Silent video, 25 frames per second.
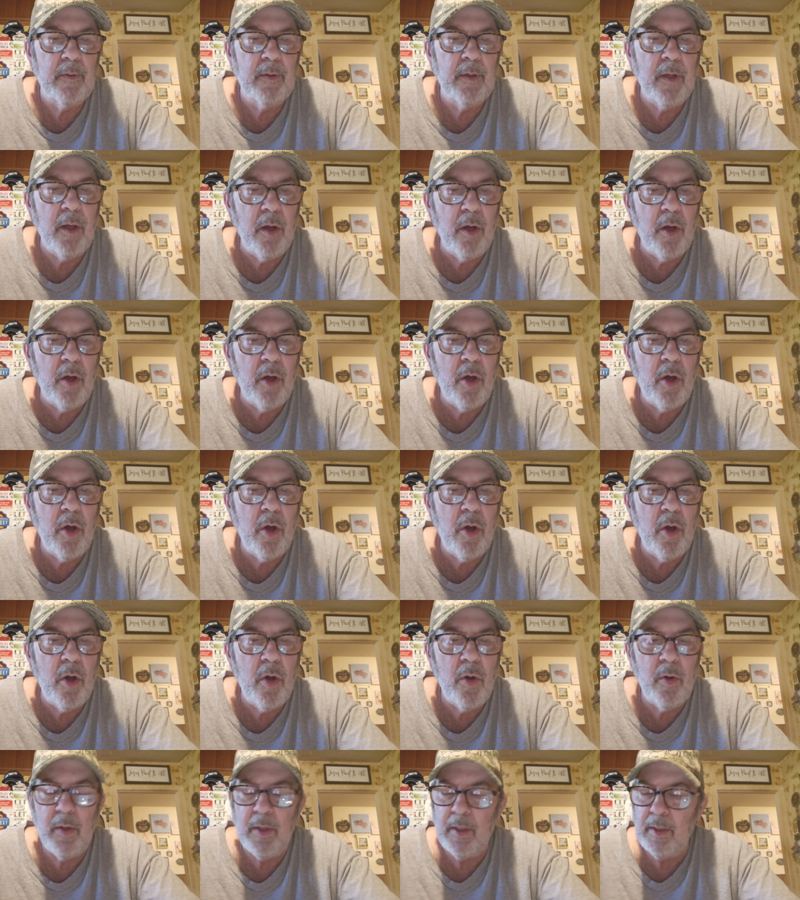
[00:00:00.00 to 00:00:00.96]

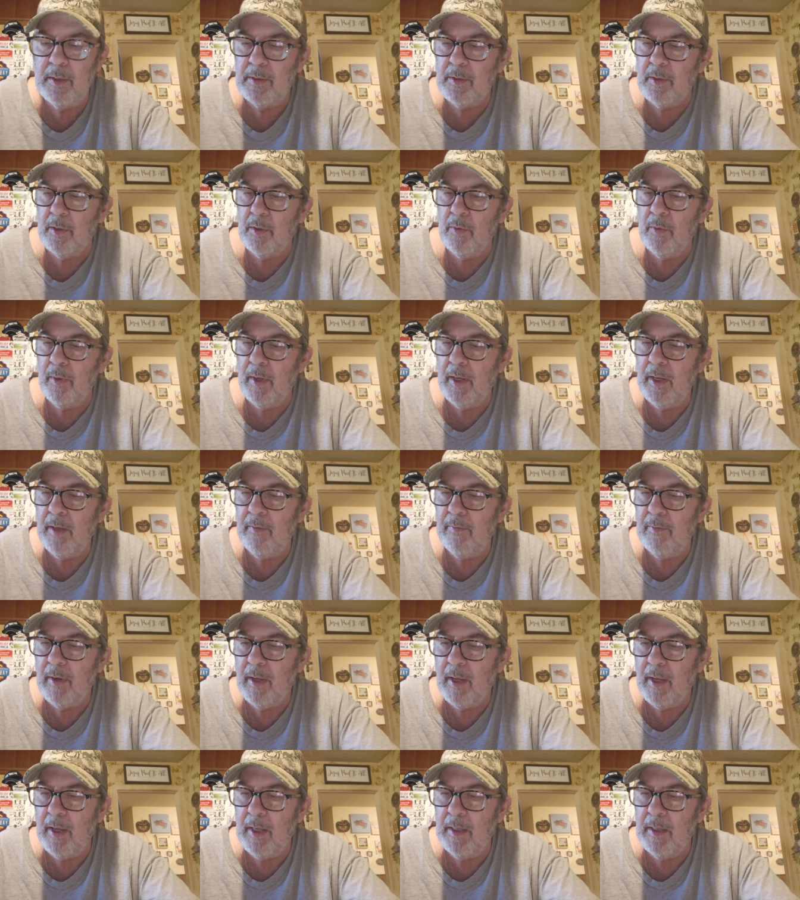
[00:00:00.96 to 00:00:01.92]
No, it's New
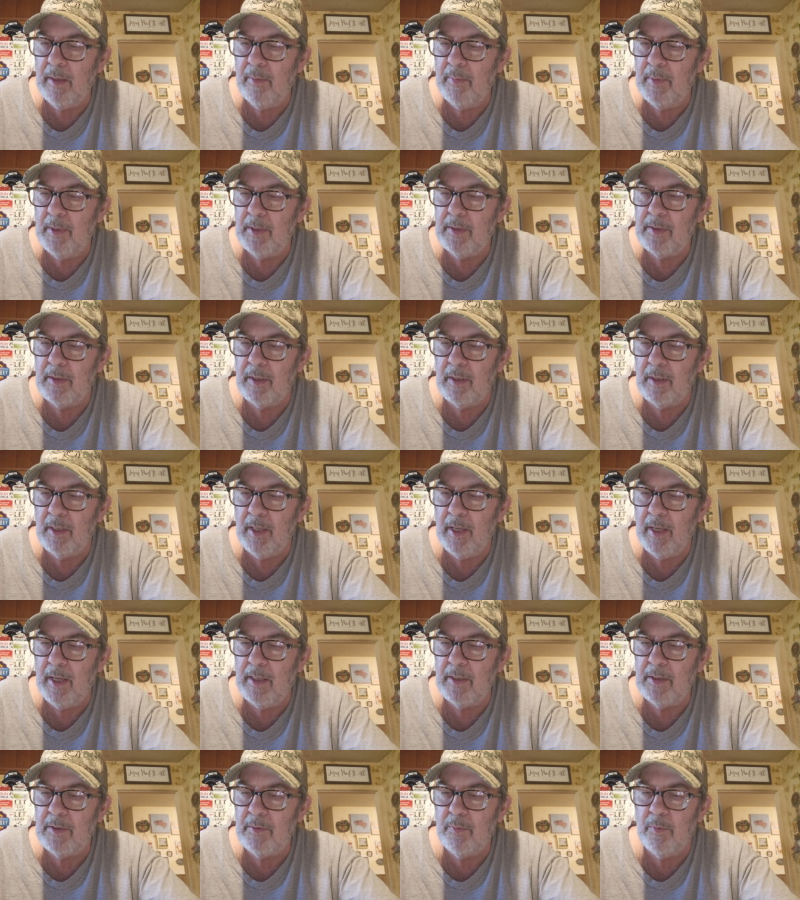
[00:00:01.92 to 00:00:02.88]
Haven. I had to miss the
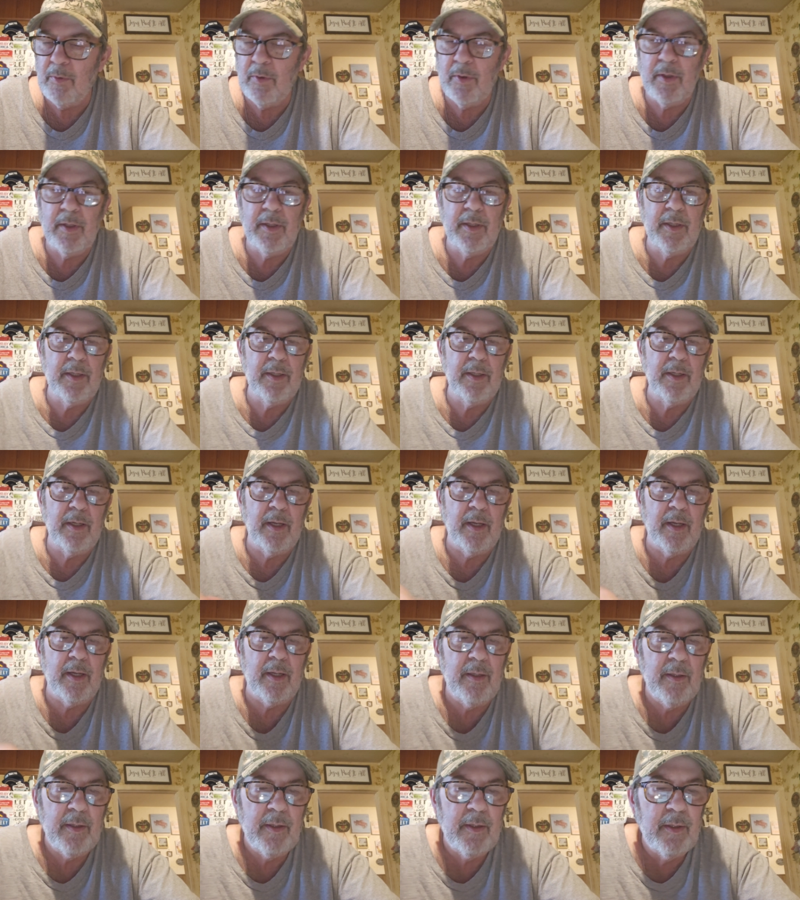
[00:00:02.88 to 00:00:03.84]
last one, didn't
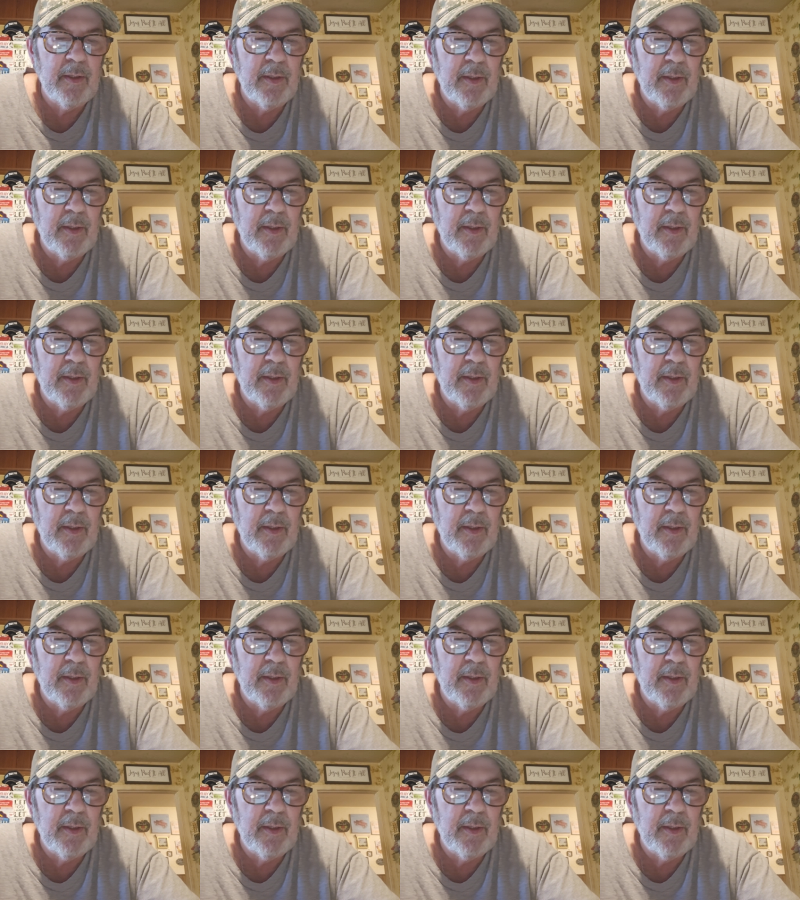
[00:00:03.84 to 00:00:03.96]
I?